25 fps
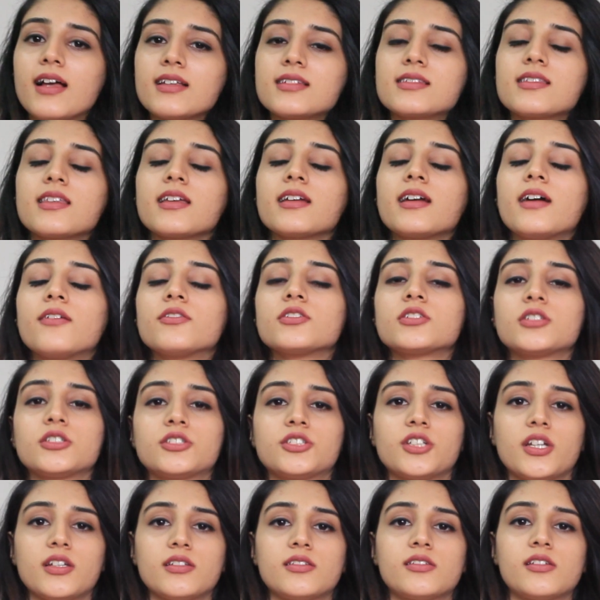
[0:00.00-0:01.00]
Last thing I would
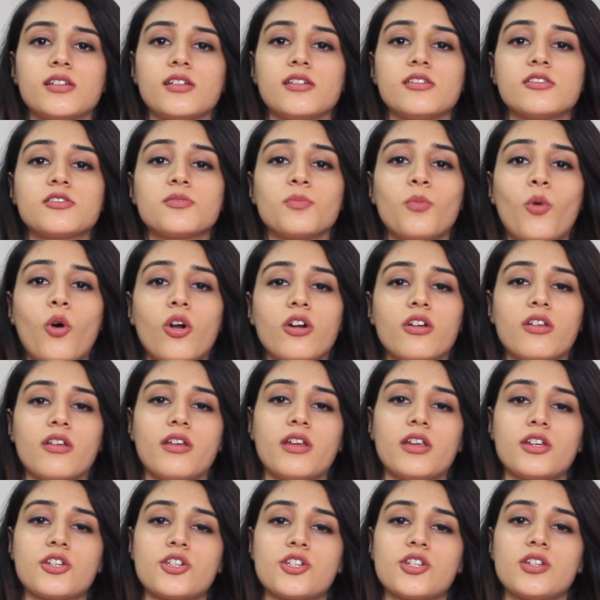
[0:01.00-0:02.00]
suggest is
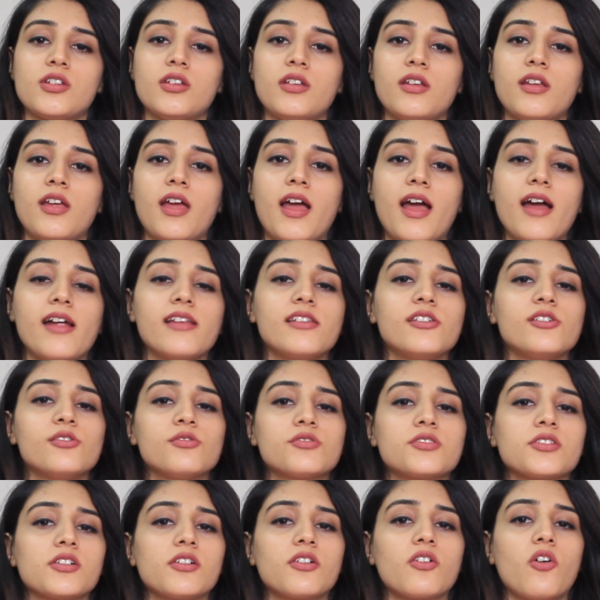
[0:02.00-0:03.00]
moderation, and
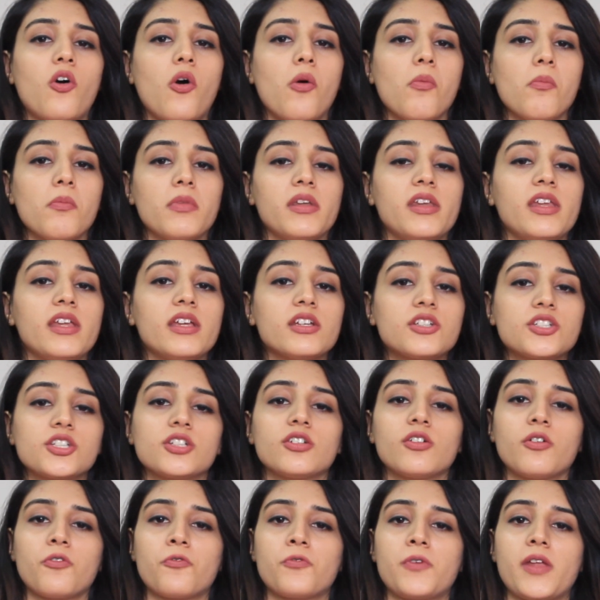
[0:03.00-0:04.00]
use a
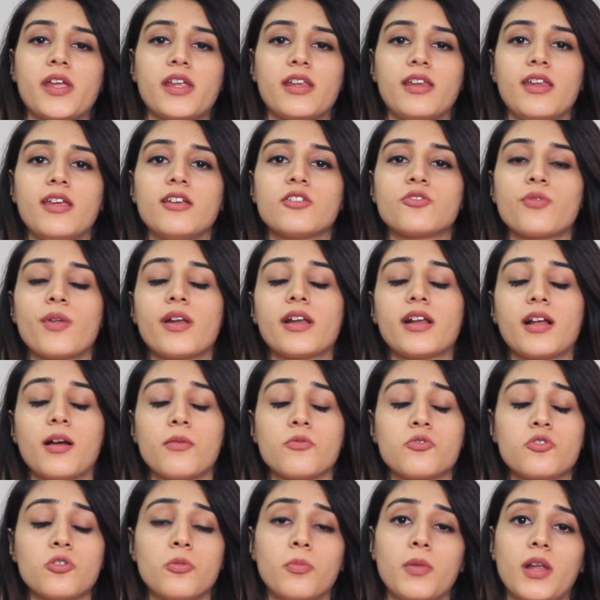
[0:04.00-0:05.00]
combination of techniques when it
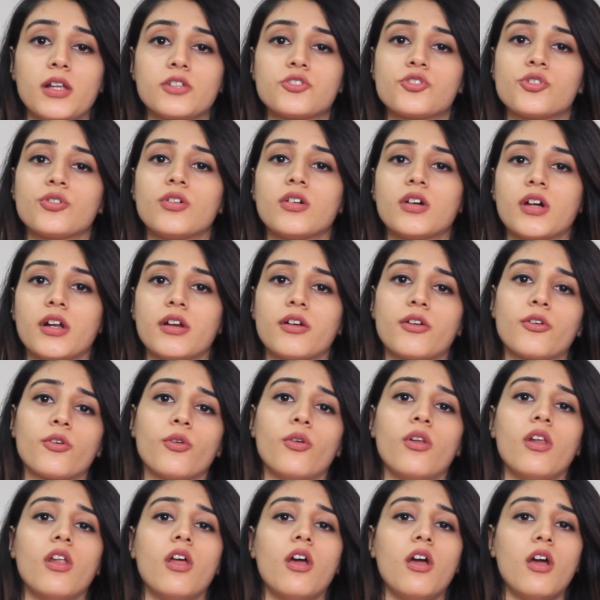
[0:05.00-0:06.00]
comes to blood sugar
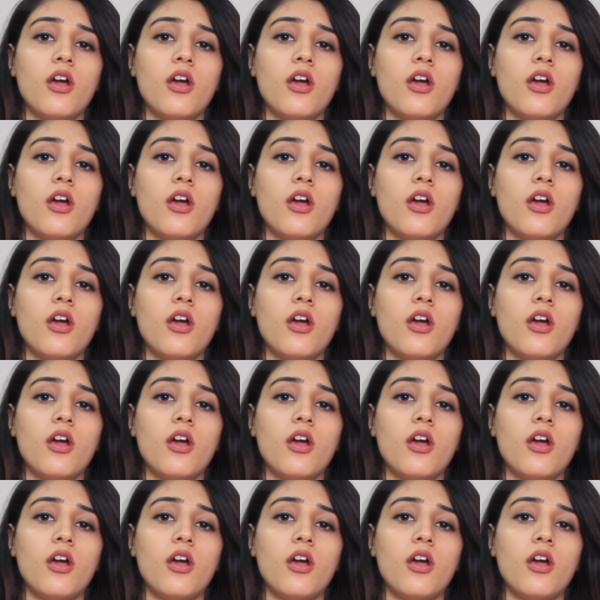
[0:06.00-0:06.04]
control.